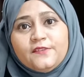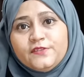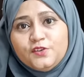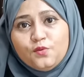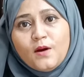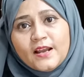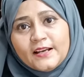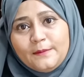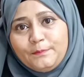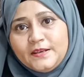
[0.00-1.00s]
if you are
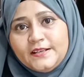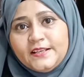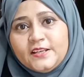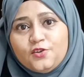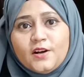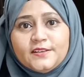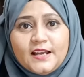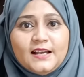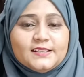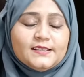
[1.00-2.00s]
completing your
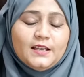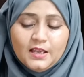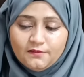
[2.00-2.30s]
task